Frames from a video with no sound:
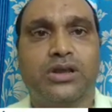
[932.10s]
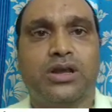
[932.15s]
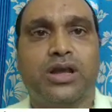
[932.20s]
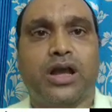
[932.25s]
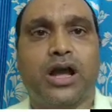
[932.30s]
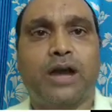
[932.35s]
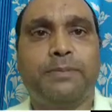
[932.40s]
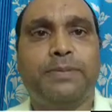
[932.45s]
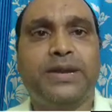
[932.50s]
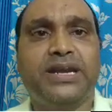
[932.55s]

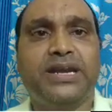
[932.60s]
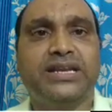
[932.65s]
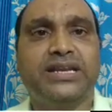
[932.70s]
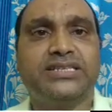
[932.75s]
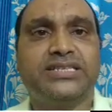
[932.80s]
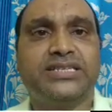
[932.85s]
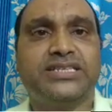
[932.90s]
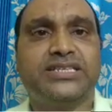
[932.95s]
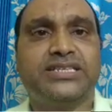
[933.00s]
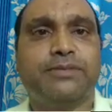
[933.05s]

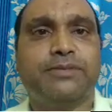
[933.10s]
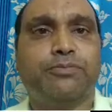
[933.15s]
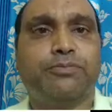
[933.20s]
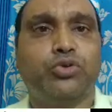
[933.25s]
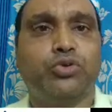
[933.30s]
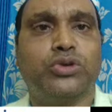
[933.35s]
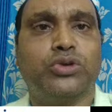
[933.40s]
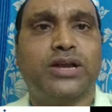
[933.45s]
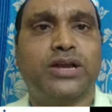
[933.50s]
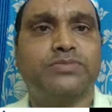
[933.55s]
Operating system
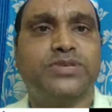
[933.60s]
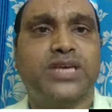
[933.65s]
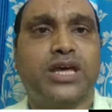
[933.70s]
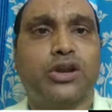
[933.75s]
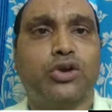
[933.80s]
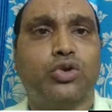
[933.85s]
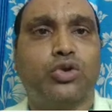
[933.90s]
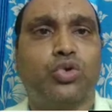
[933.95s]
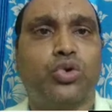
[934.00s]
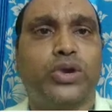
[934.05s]
programs
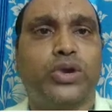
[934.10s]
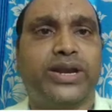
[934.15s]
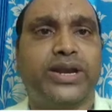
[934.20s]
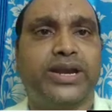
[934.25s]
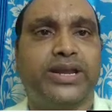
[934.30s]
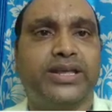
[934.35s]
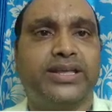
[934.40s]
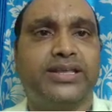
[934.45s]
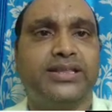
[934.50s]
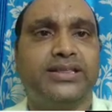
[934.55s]
are
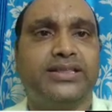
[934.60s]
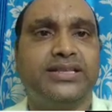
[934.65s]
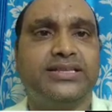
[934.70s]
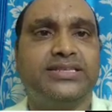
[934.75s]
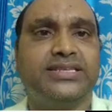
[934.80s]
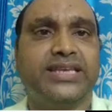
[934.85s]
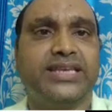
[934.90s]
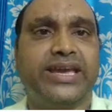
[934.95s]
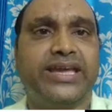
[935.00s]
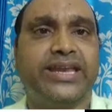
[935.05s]
loaded in
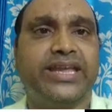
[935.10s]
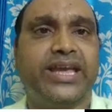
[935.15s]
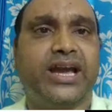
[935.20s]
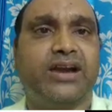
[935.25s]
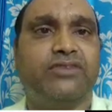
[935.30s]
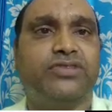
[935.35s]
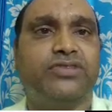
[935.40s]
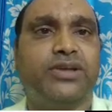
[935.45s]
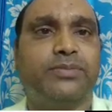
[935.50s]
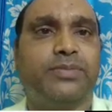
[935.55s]
this
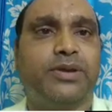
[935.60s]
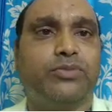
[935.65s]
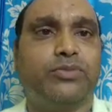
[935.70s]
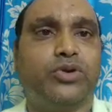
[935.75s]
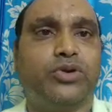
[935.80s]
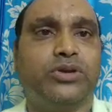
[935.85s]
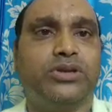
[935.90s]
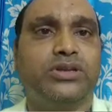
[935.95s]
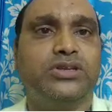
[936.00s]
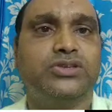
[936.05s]
area of the
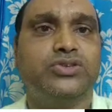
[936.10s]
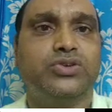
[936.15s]
memory.